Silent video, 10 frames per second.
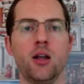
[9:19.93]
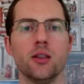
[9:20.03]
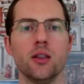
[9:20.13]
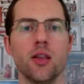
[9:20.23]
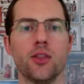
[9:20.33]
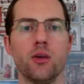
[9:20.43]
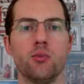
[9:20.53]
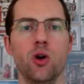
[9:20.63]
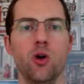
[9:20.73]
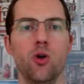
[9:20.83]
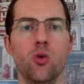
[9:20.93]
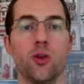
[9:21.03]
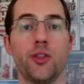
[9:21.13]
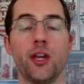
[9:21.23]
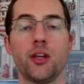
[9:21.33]
Let them know
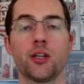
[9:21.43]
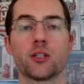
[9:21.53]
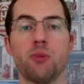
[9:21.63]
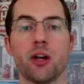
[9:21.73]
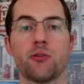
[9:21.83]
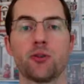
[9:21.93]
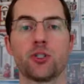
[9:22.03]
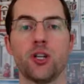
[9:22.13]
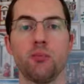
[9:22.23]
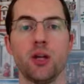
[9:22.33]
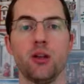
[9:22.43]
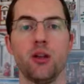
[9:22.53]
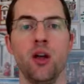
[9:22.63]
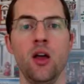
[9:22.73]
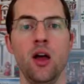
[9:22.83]
what they can expect for
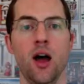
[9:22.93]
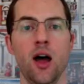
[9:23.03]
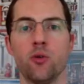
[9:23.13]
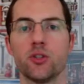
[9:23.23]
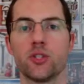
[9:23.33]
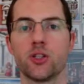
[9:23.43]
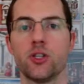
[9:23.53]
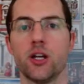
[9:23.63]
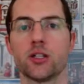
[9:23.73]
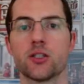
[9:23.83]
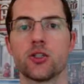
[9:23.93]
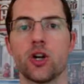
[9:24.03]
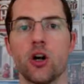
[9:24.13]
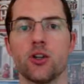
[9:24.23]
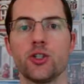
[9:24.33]
shipping. I would suggest
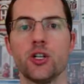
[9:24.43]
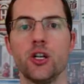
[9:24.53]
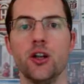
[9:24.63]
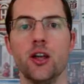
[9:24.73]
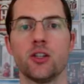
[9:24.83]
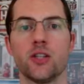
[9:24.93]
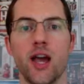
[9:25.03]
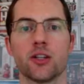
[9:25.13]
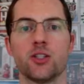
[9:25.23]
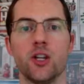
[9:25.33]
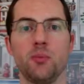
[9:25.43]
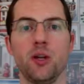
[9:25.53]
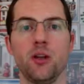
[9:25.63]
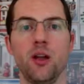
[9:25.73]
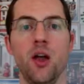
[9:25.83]
charging exact
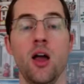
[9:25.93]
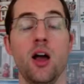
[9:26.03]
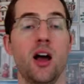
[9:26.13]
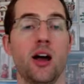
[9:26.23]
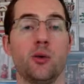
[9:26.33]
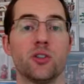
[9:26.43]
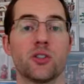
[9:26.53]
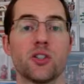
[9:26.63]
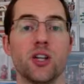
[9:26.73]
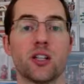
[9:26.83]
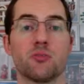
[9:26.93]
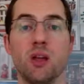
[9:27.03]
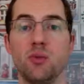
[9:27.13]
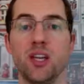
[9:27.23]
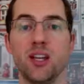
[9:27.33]
shipping. I would suggest
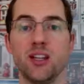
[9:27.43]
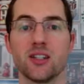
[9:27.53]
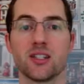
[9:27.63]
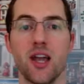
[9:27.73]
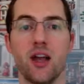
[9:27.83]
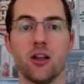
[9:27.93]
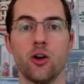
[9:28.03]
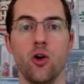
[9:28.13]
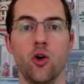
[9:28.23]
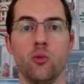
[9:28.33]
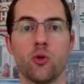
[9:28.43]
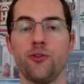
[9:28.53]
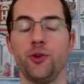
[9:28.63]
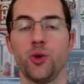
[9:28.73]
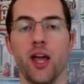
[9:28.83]
maybe getting a scale at home, or
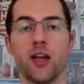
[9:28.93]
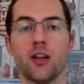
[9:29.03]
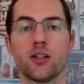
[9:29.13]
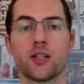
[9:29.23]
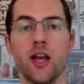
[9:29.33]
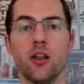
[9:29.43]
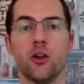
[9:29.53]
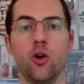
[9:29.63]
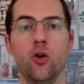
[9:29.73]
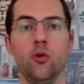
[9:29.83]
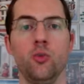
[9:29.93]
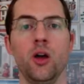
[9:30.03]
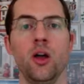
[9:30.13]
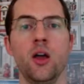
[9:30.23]
if you can't get a scale at home,